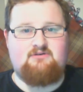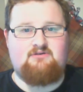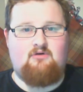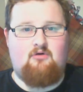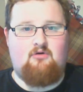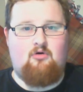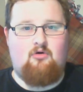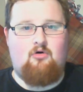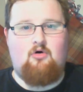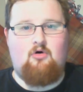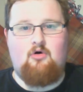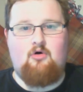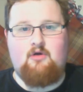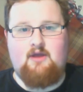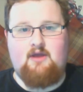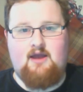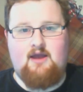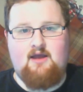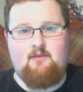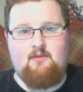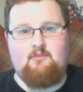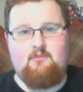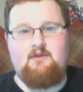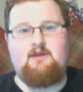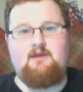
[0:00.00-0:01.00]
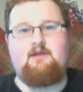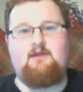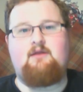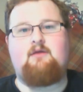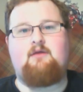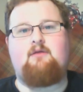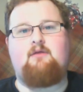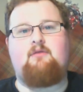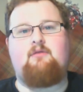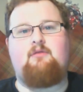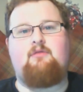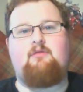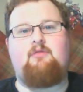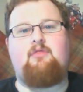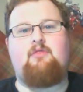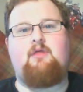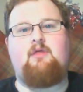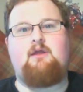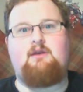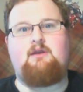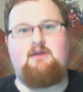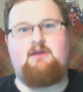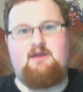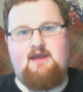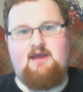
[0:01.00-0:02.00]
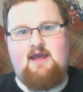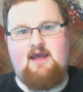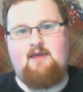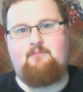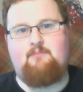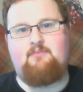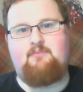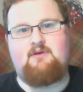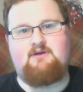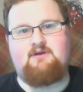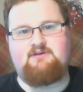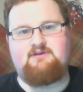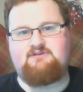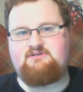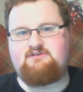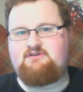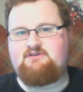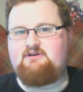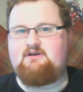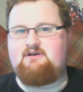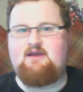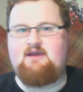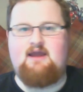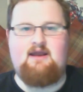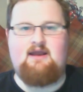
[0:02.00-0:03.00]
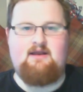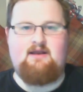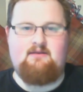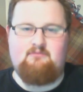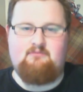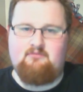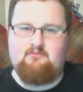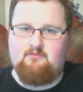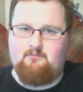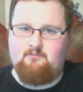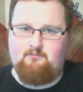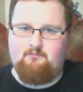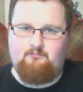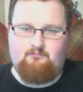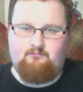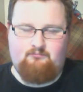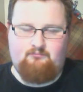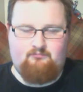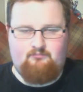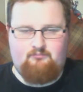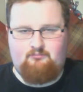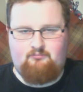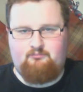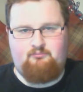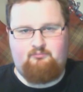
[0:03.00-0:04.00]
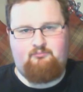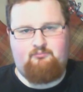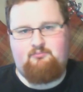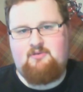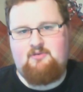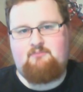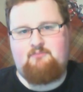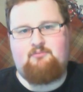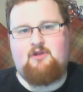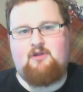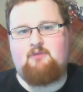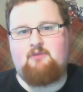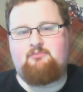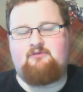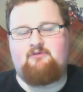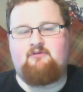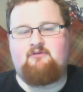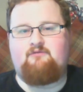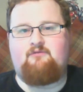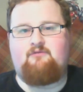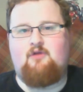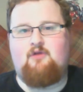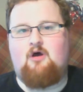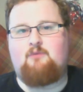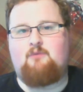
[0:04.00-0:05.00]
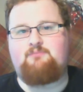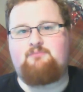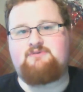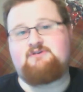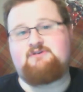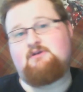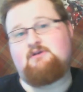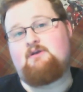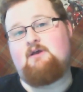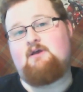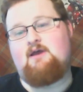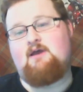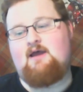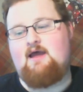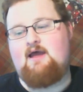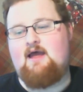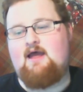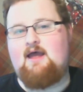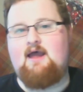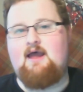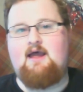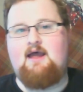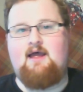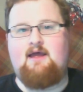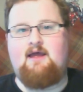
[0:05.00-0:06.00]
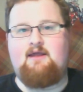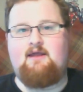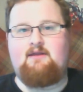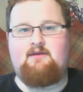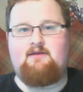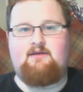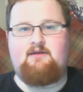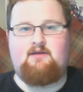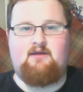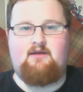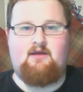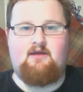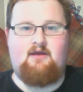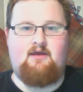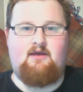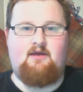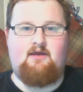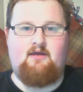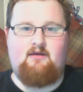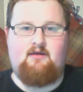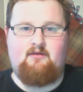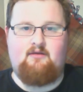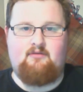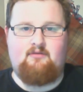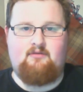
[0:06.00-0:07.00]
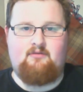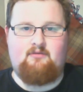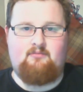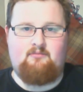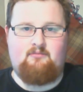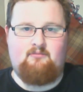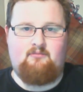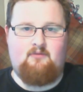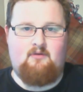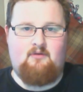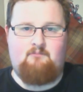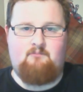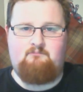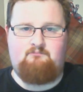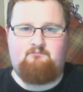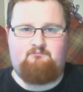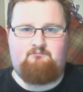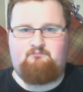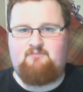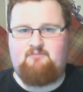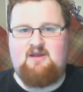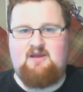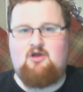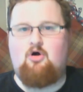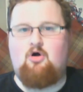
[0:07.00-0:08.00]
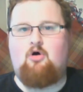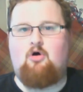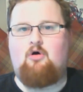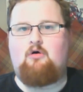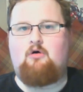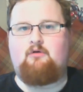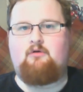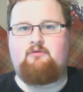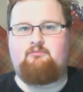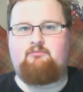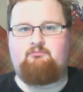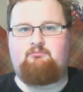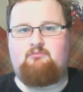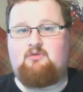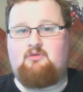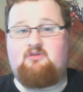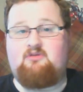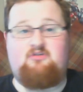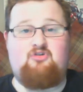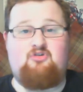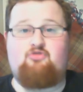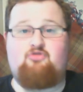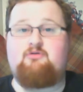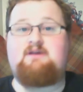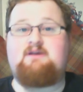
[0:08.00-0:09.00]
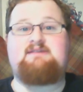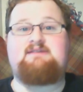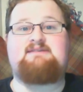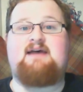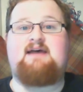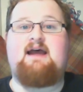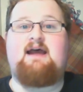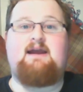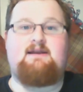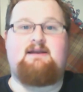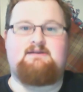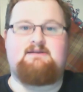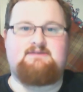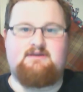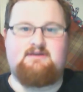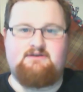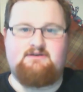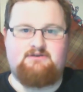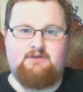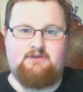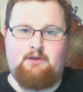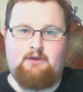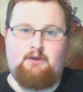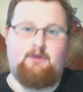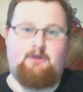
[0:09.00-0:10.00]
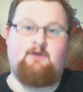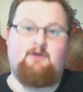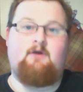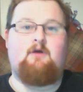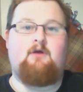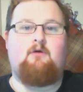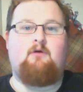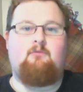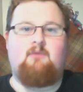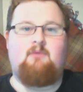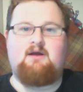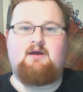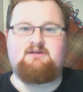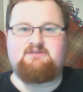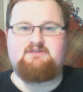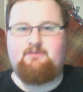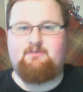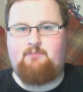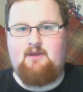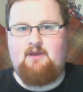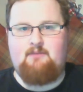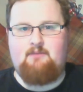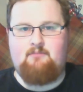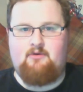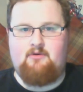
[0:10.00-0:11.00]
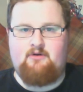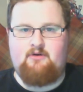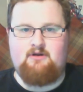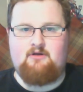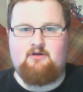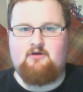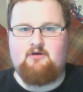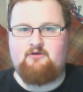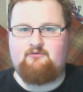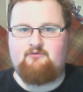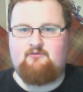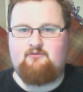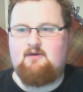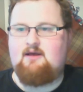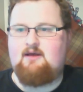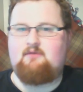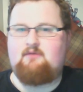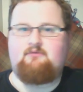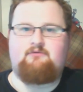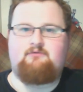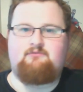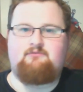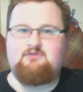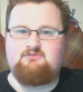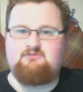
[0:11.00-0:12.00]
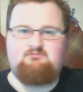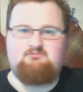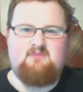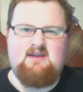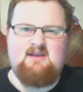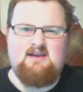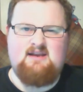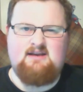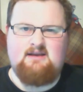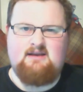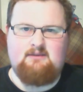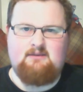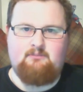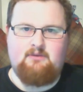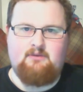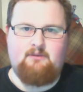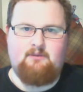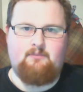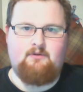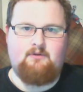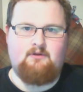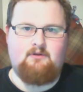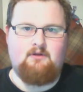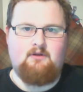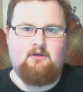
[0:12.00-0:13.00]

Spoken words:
orc army, then yeah, because you're getting in big blobs of knobs and a big horde, well, the green tide essentially, whilst the Pain Boy goes around just healing people.